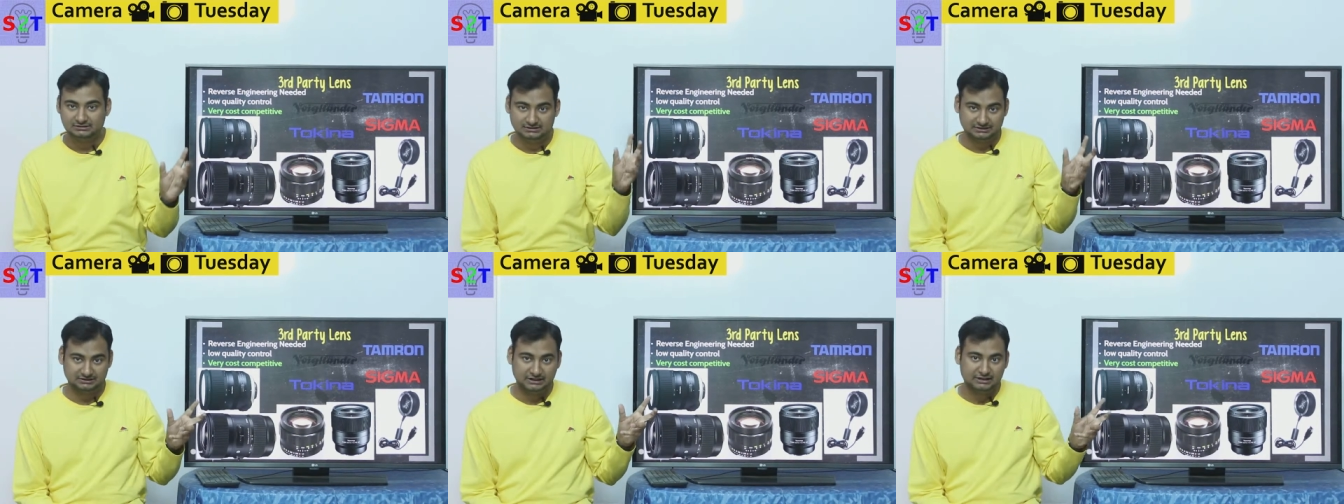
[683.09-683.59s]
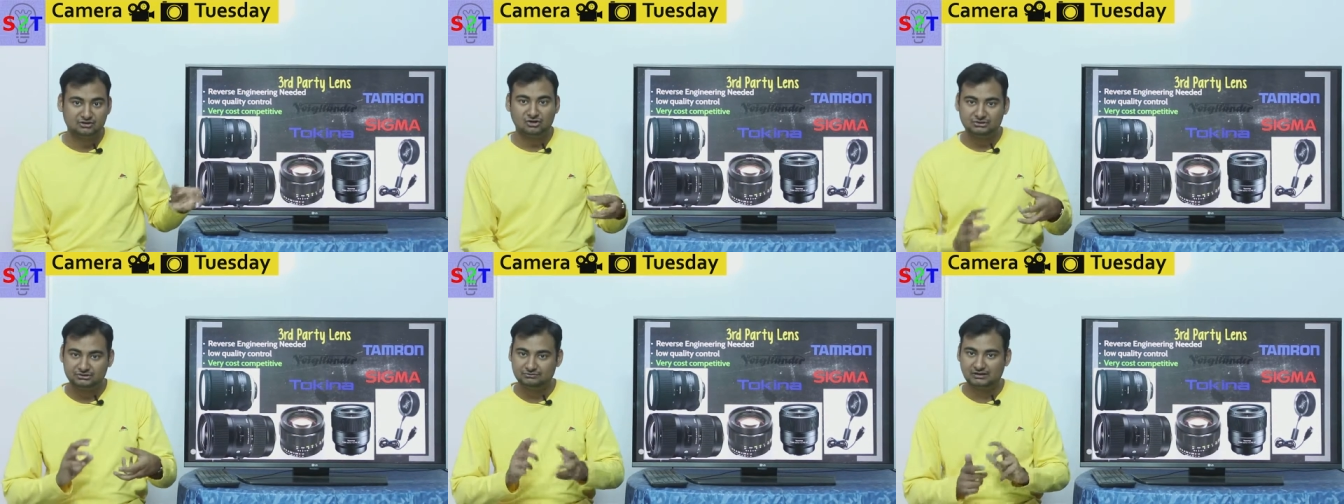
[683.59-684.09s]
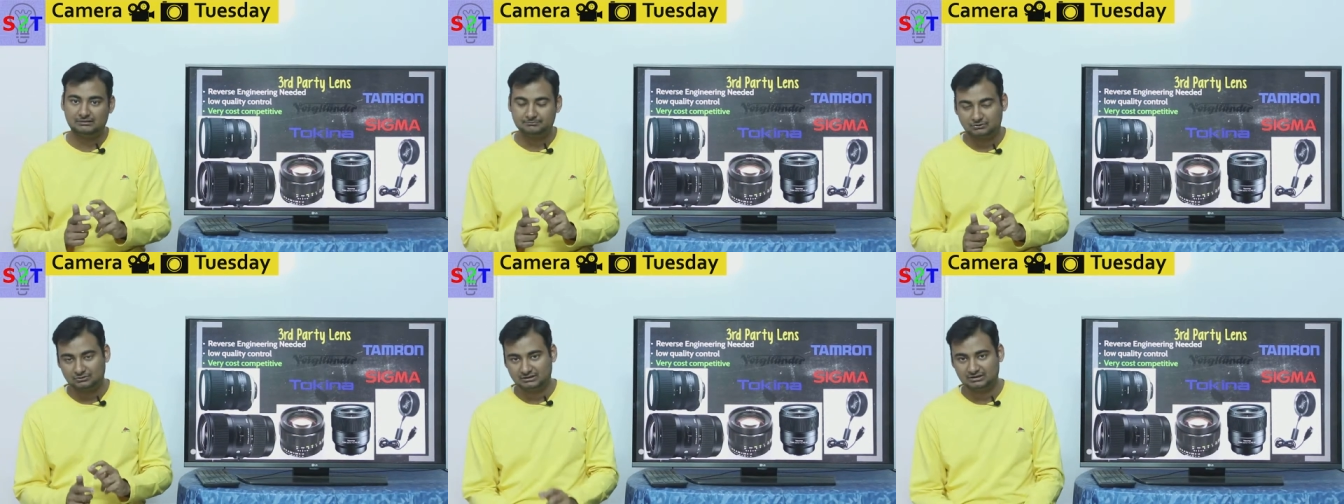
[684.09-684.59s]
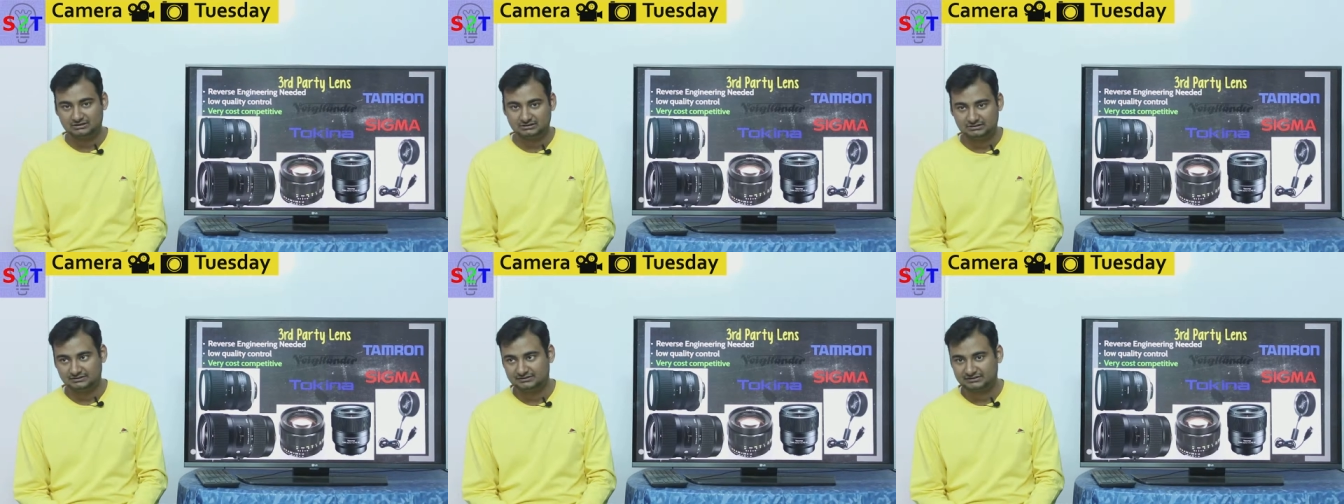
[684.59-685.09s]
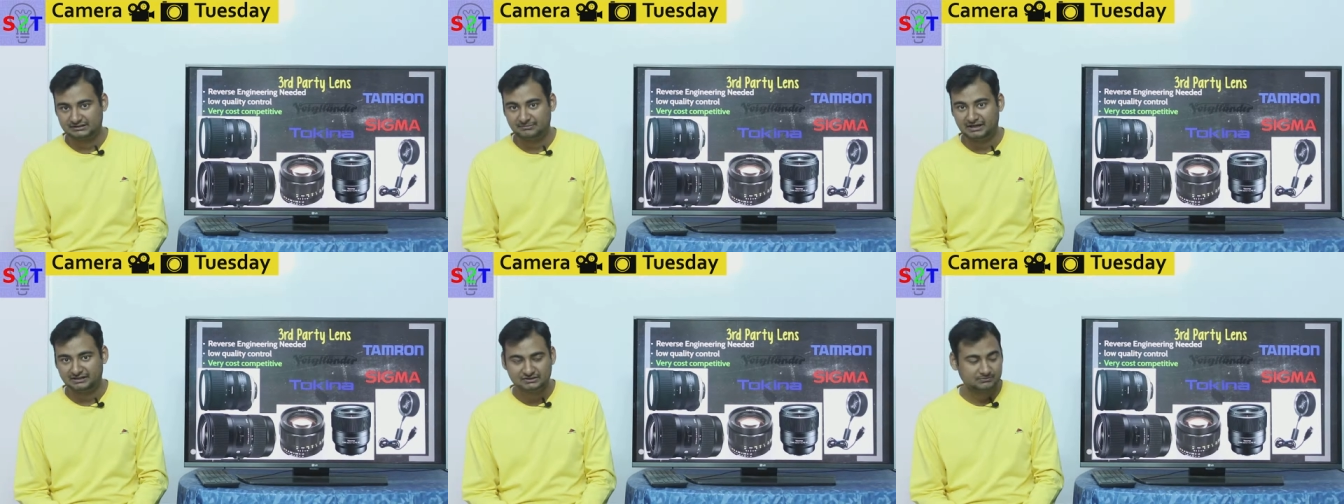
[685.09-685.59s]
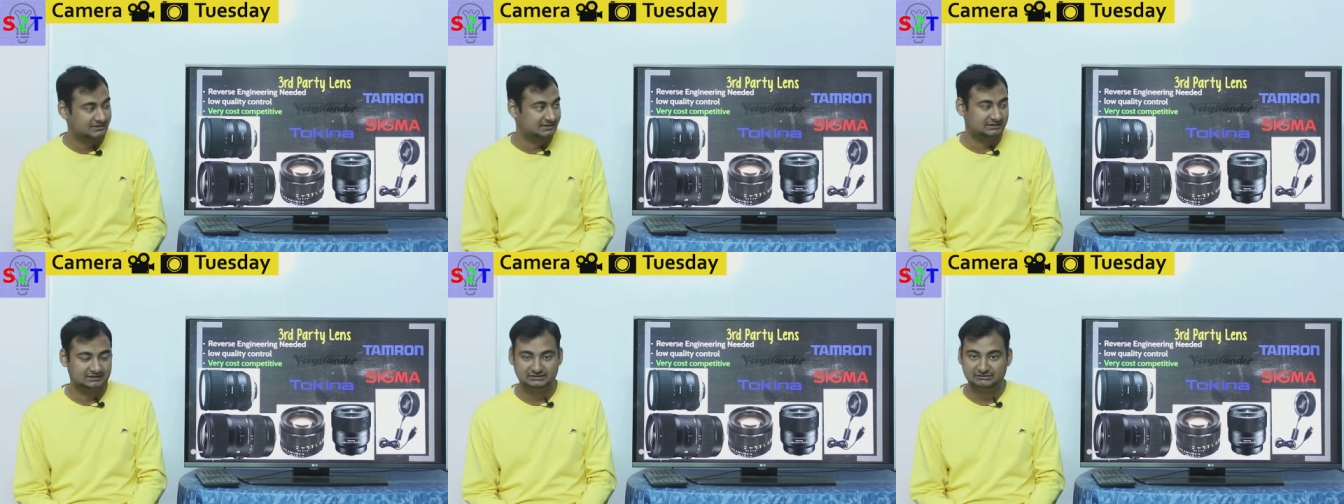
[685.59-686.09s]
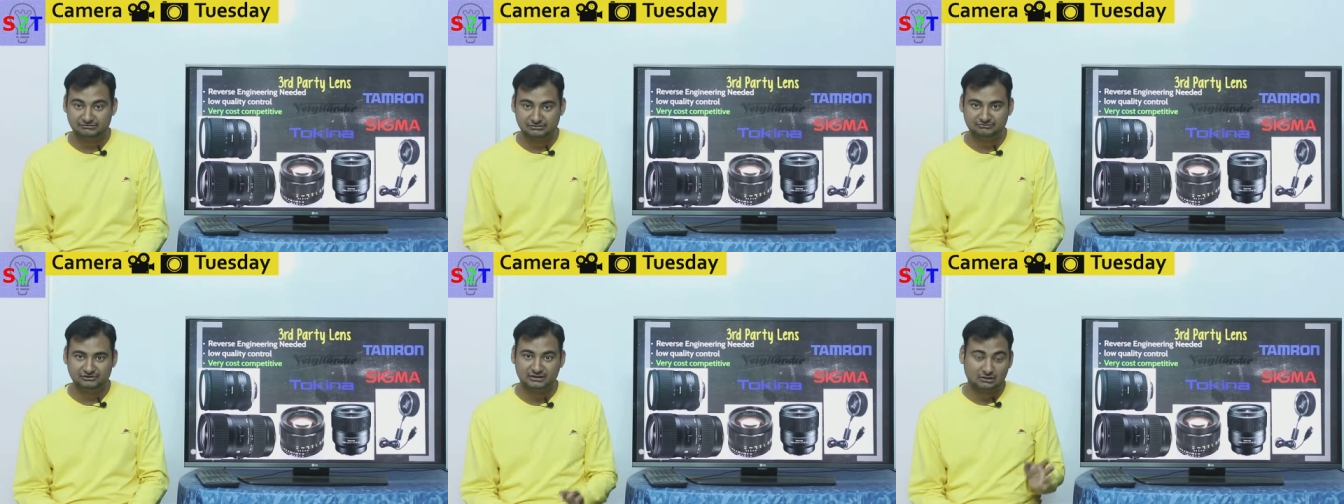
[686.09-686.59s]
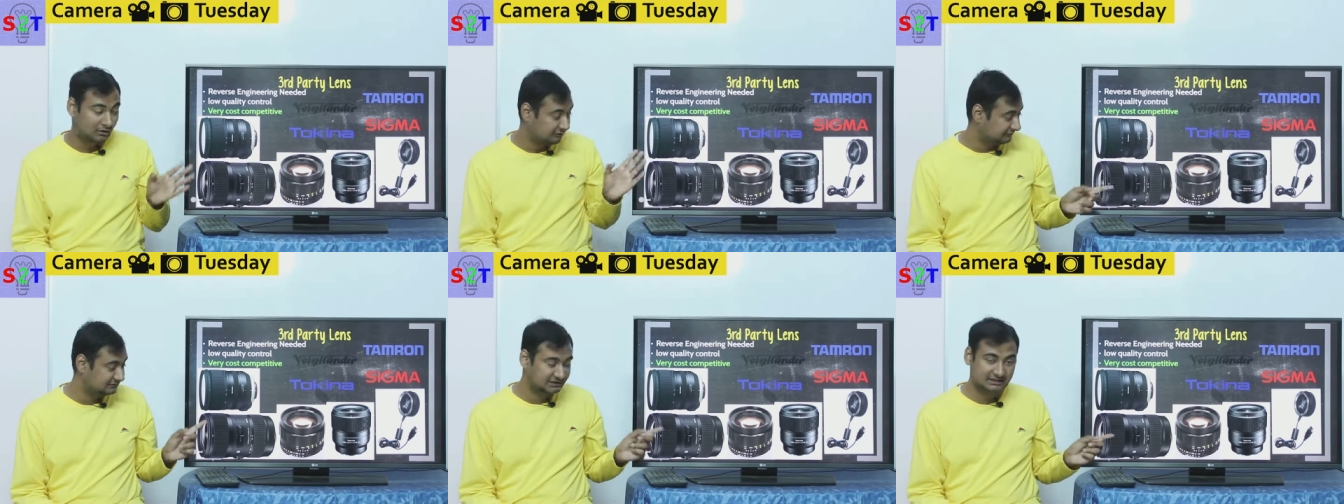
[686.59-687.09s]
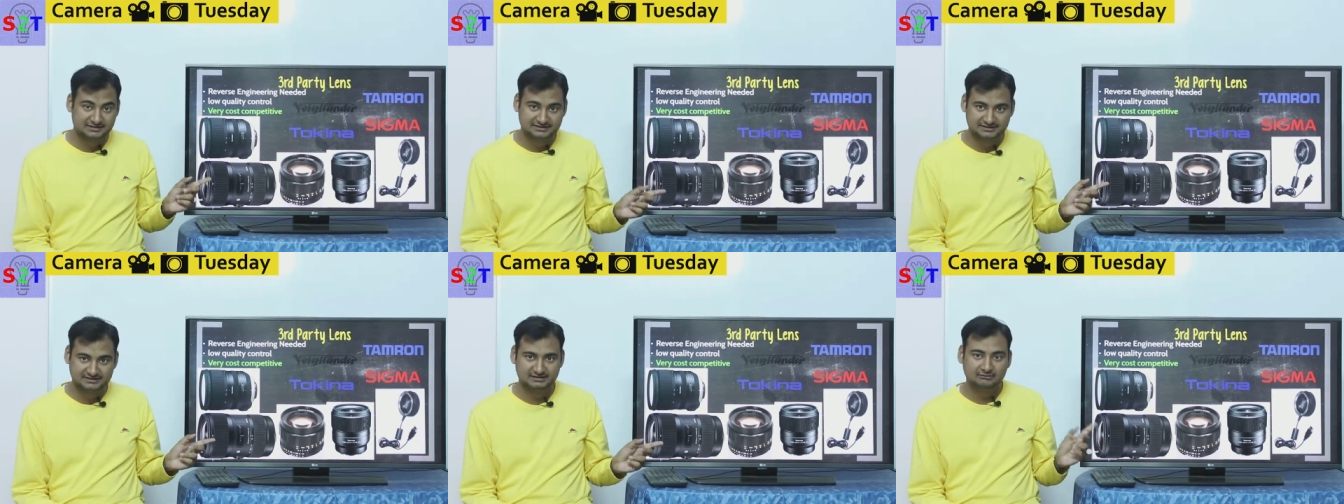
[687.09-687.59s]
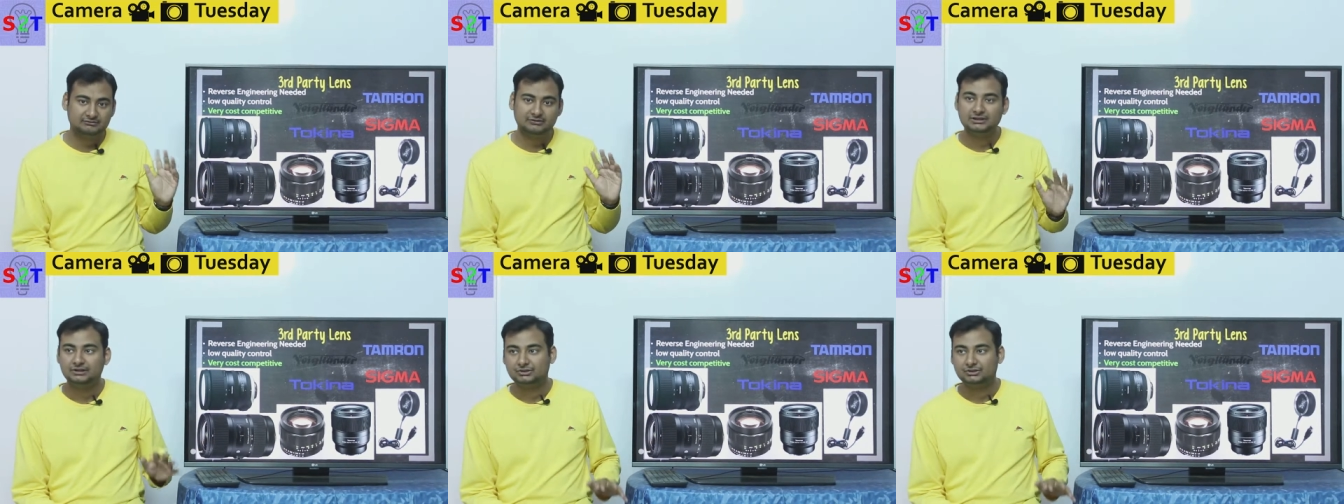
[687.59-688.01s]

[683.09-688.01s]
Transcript: In that dock, you will upload the schematics, basically the firmware of the lens itself